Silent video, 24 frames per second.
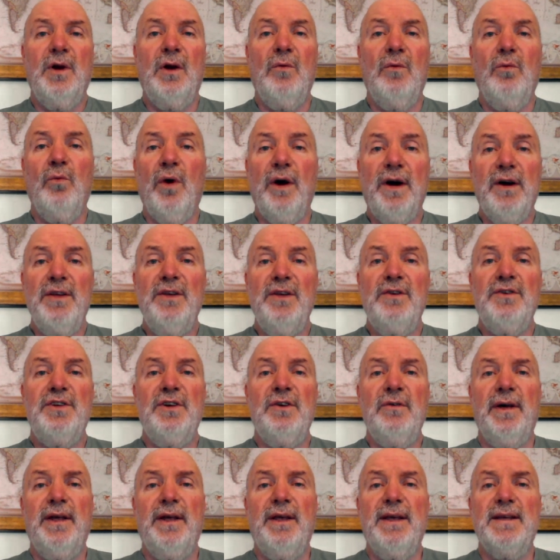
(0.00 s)
What are you
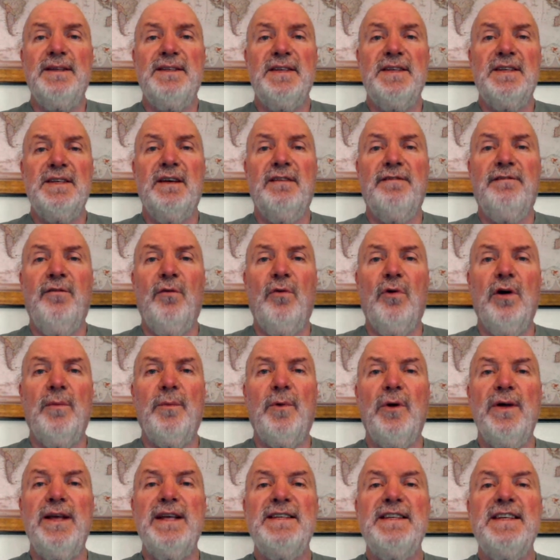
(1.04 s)
doing? Is this
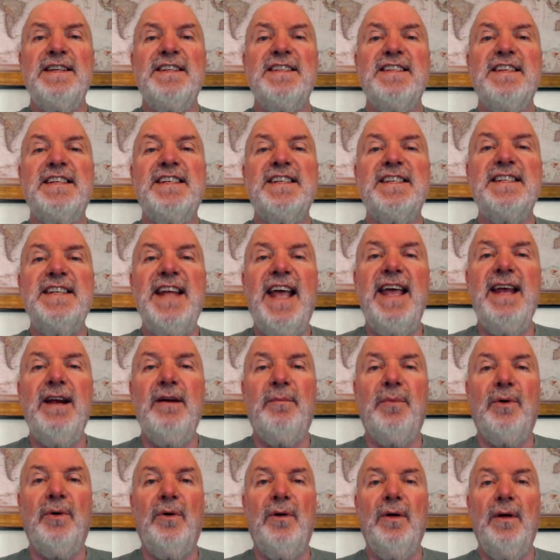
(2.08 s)
affordable? Is it
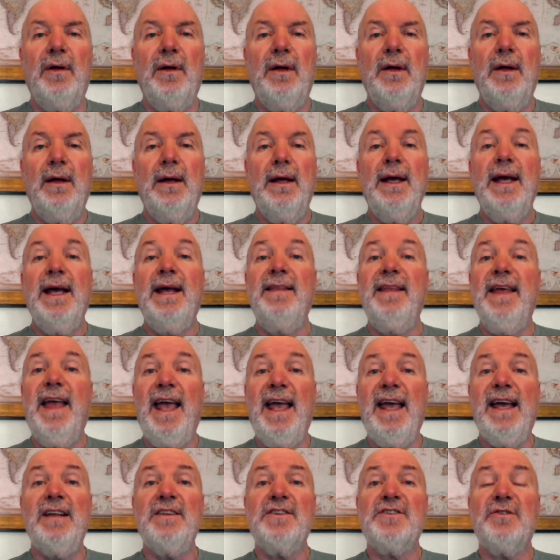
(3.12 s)
sustainable? And
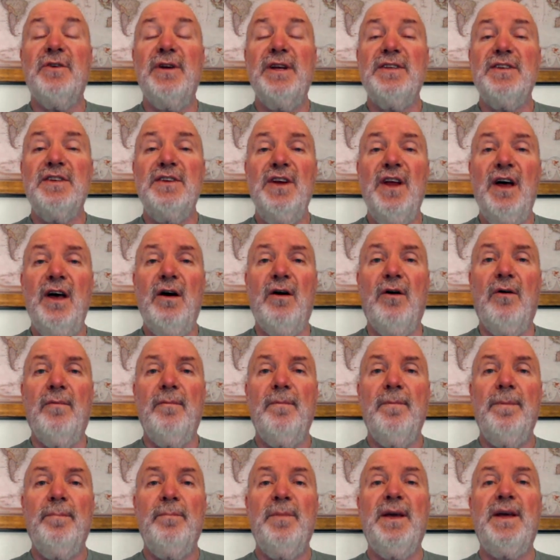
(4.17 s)
the answer is
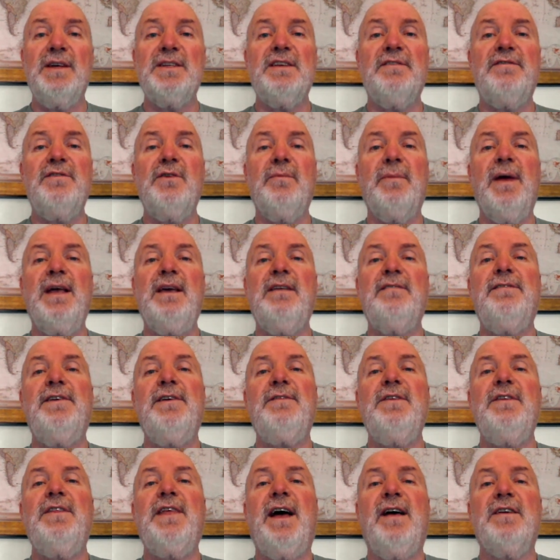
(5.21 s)
no, because if you're making
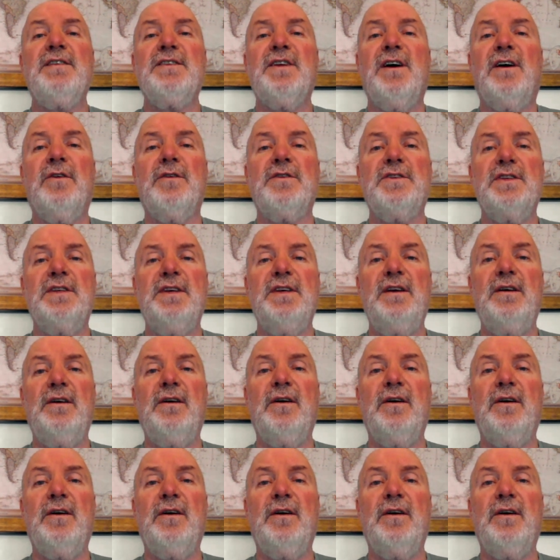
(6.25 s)
$50,000 a